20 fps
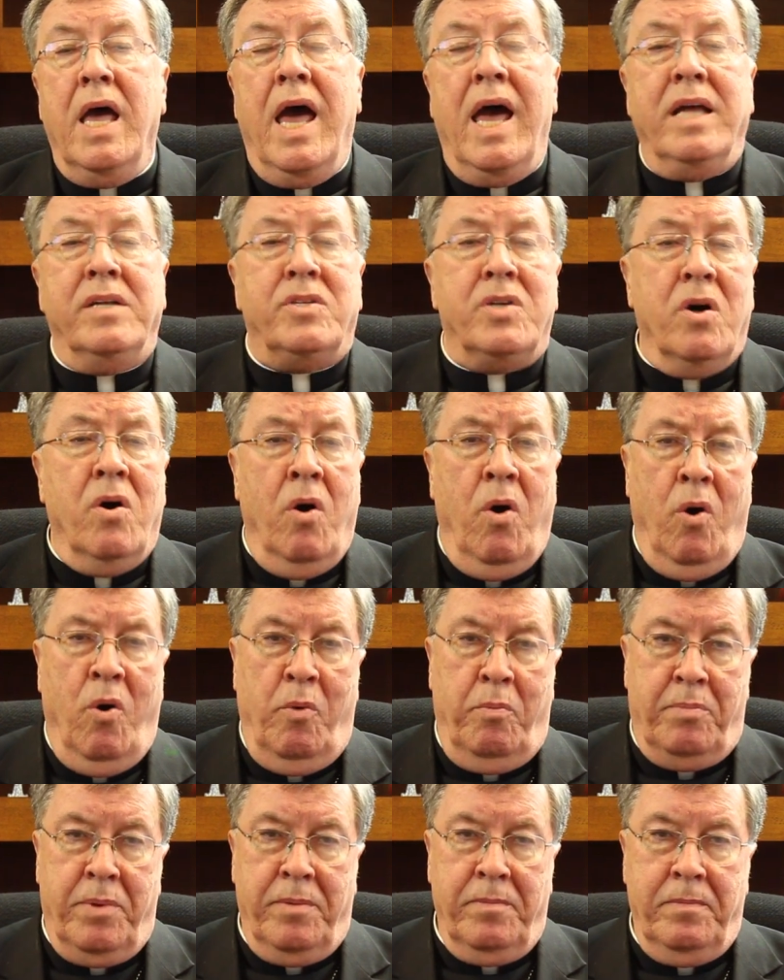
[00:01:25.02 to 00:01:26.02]
and to
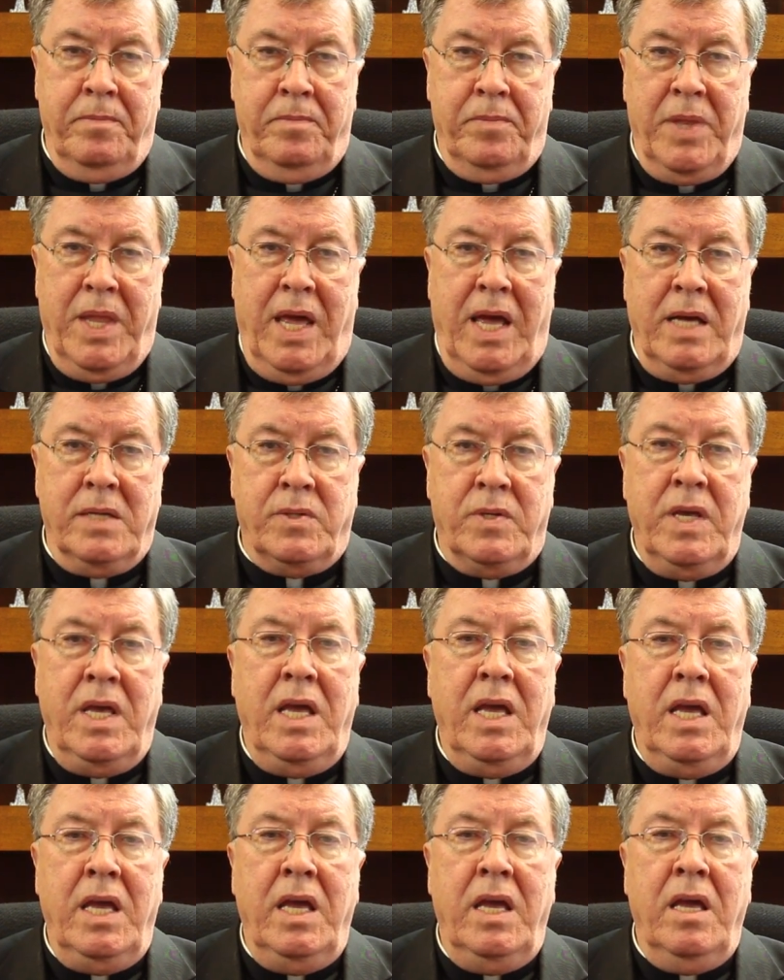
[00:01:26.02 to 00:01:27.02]
hope as
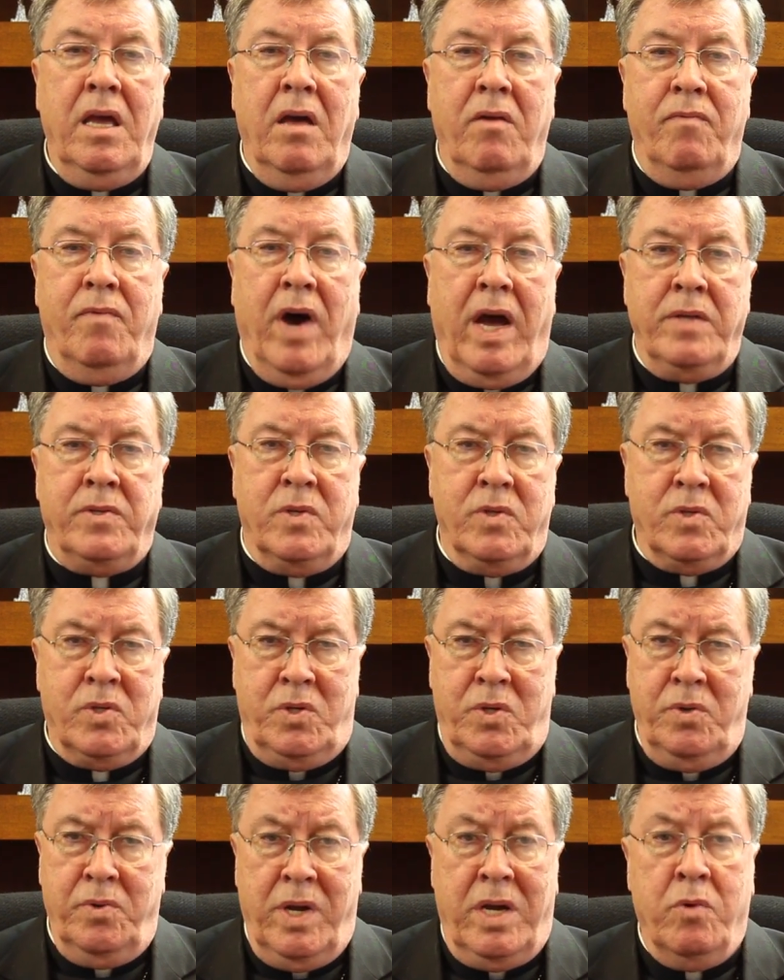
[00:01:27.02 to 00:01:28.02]
he invites us
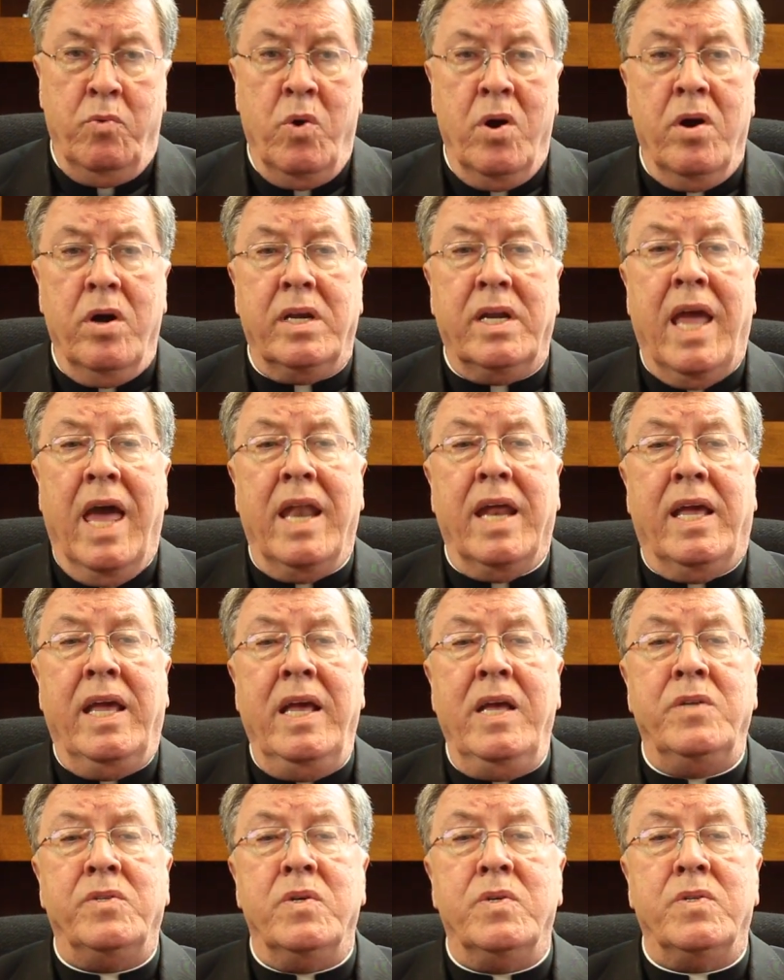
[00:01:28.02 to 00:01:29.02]
to. In a word,
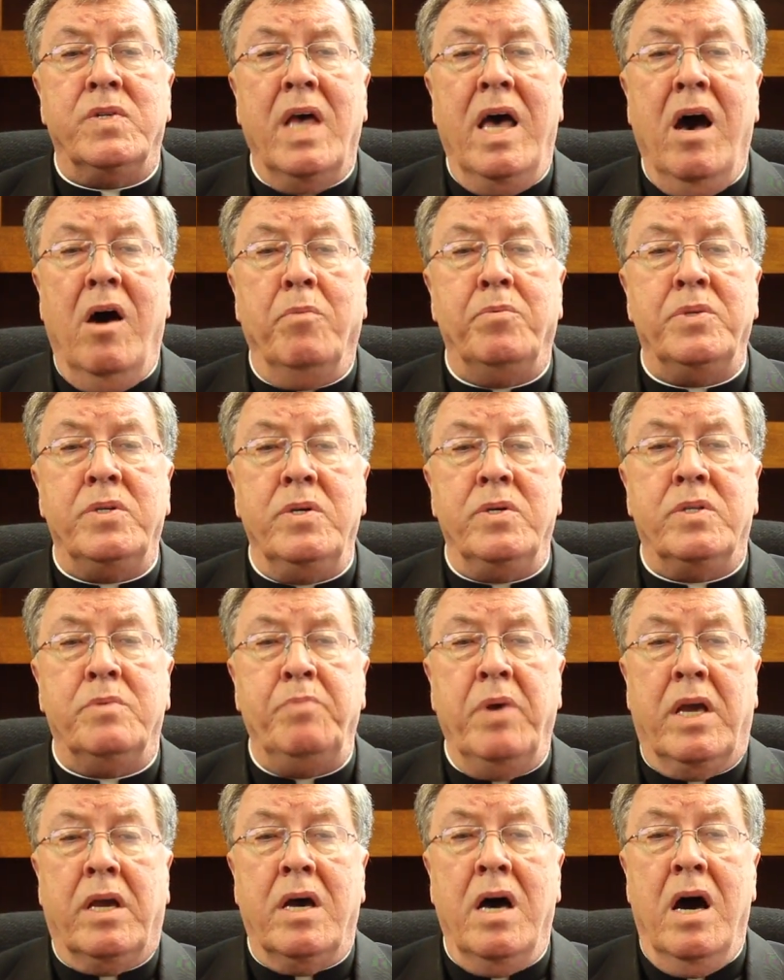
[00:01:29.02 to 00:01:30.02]
catechesis helps us
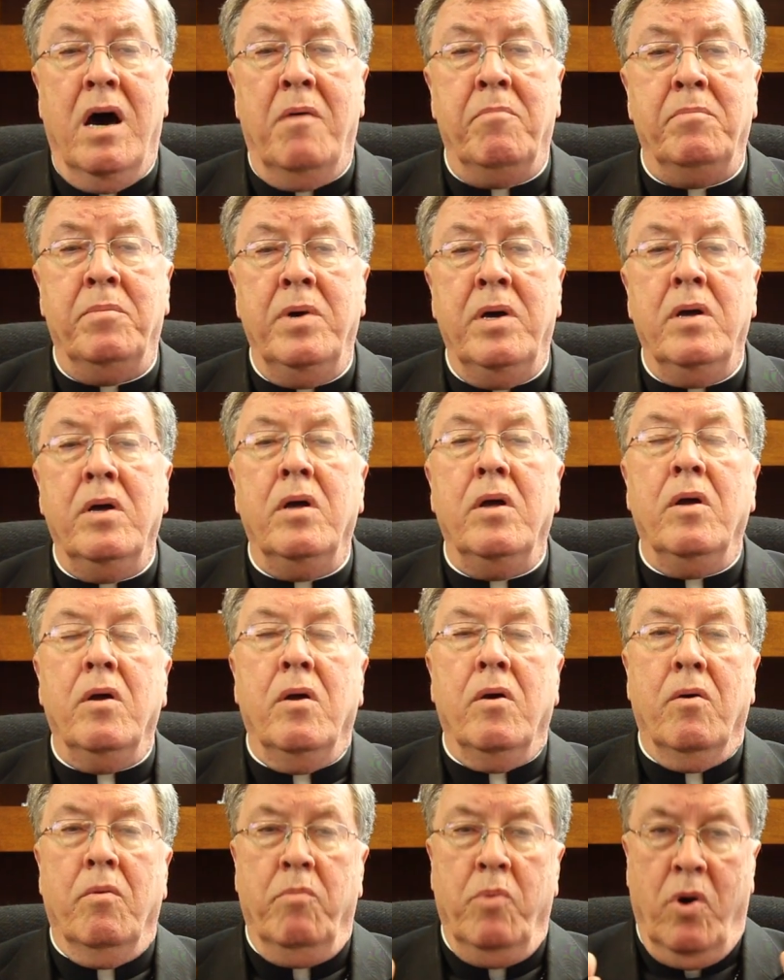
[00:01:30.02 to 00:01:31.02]
become
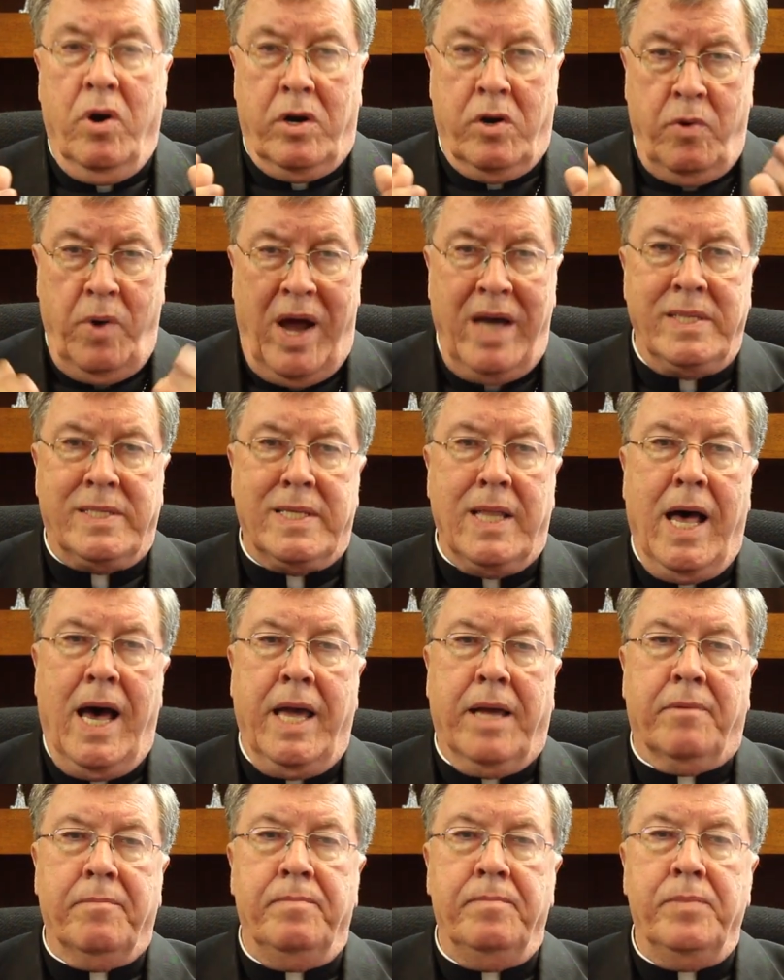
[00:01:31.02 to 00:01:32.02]
more Christ
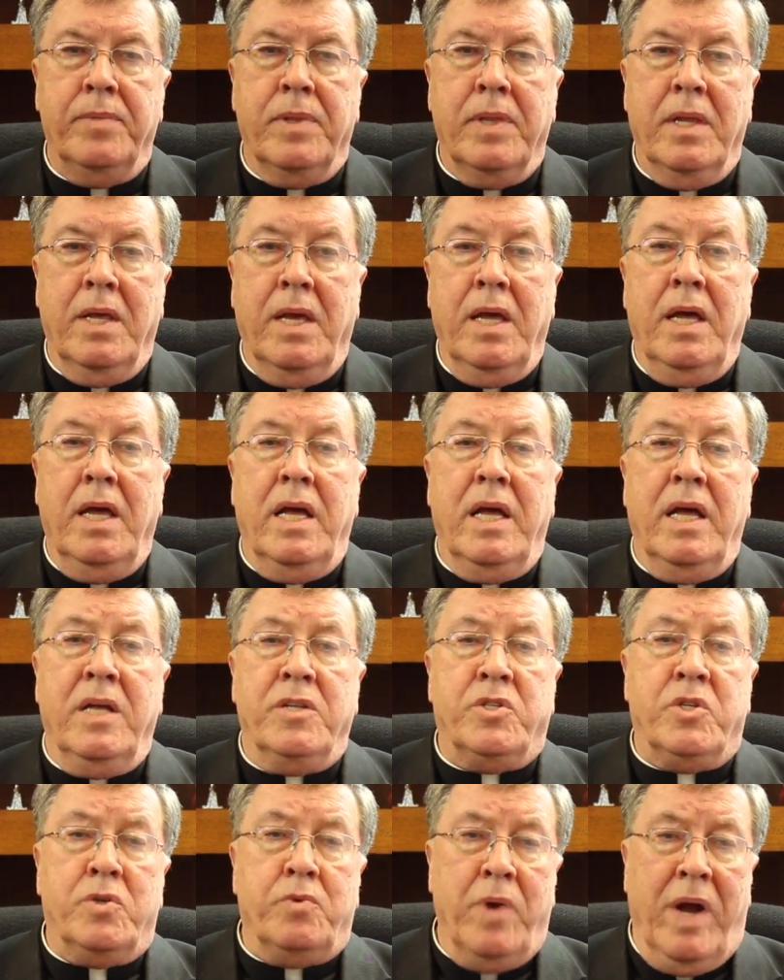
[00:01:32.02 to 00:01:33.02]
like.
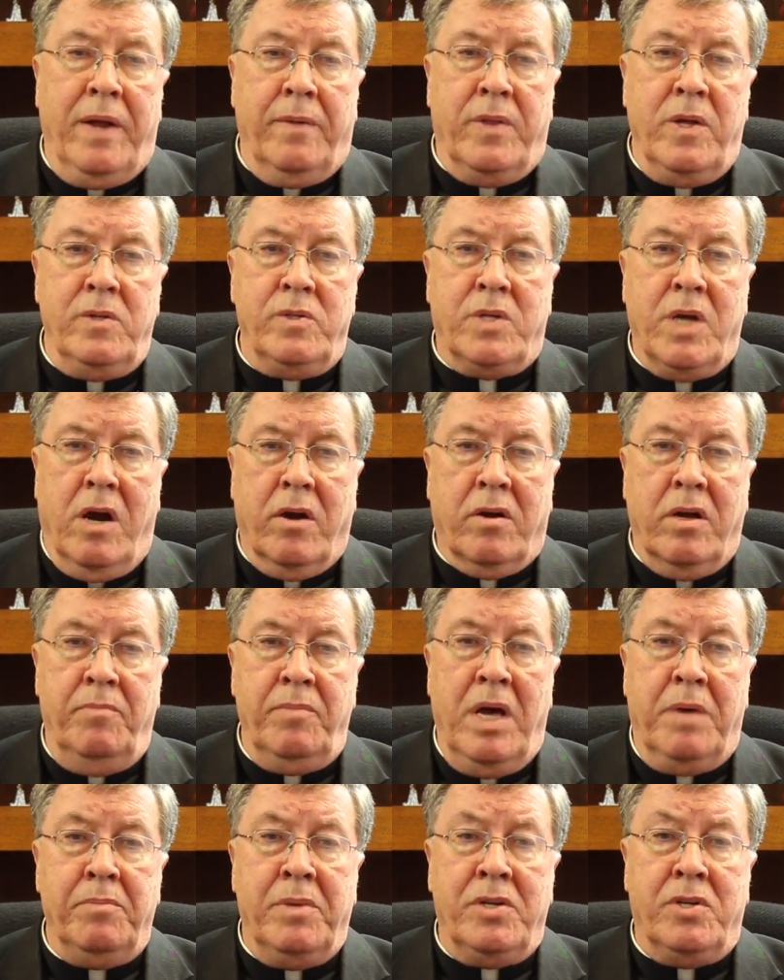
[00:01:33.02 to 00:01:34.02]
It strengthens our
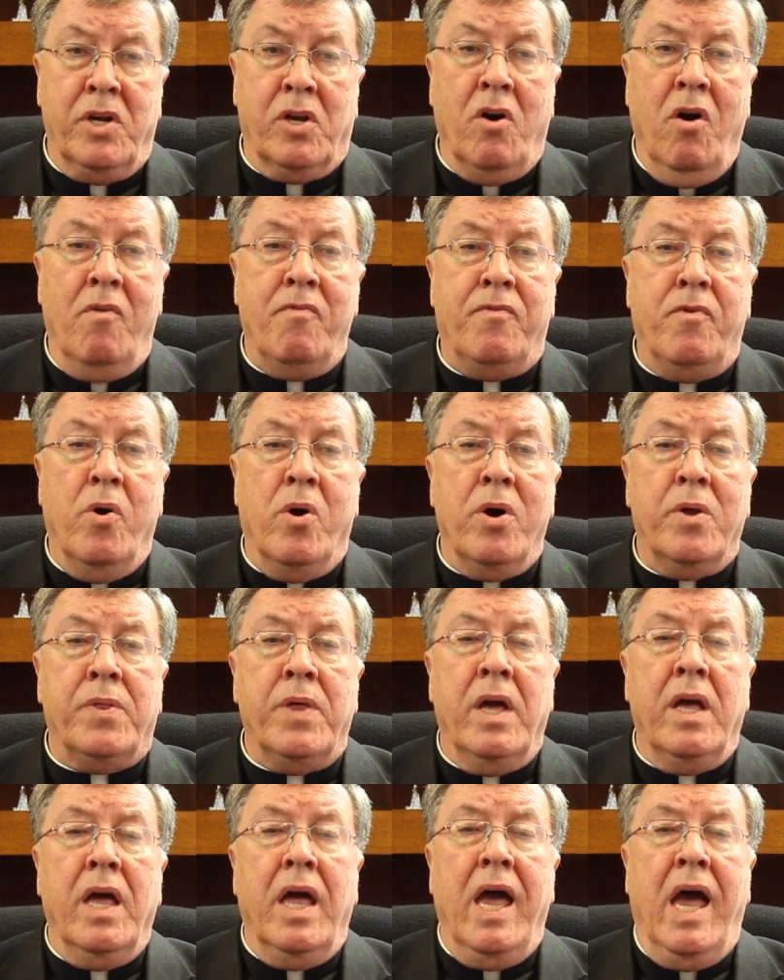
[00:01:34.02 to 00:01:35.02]
commitment to go
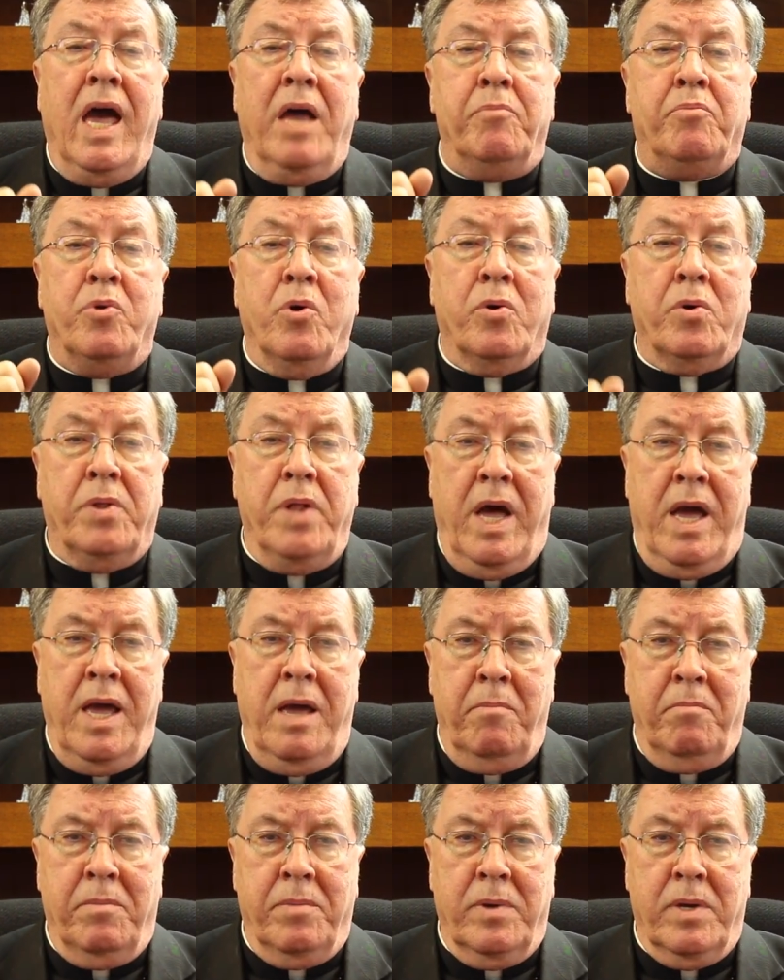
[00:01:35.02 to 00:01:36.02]
forth and
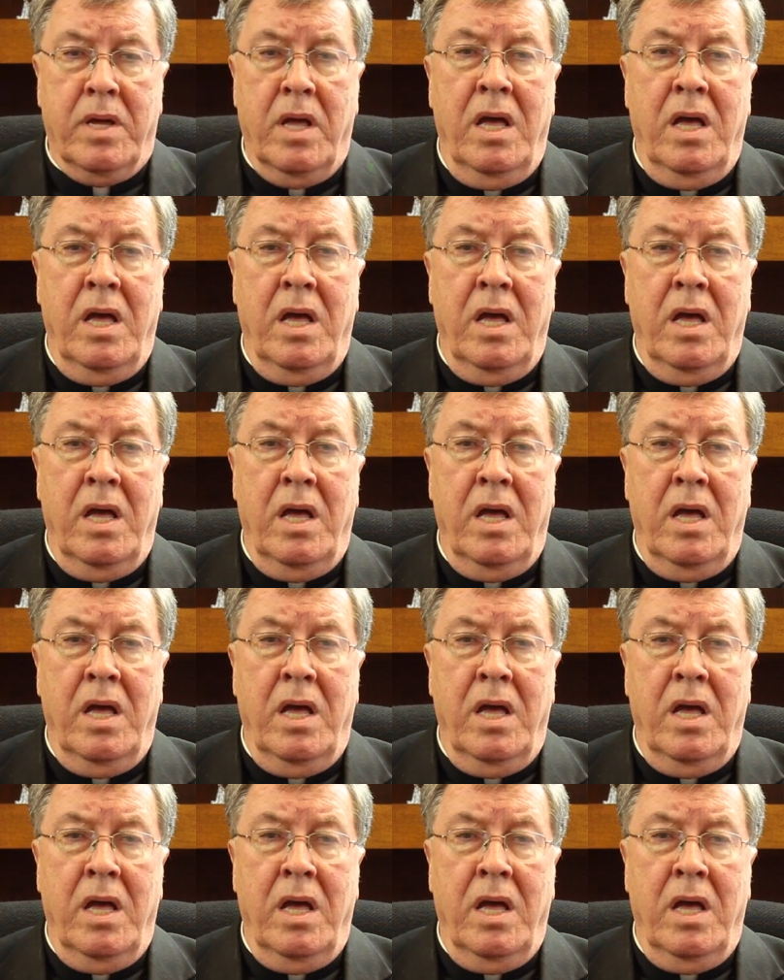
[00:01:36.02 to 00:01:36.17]
proclaim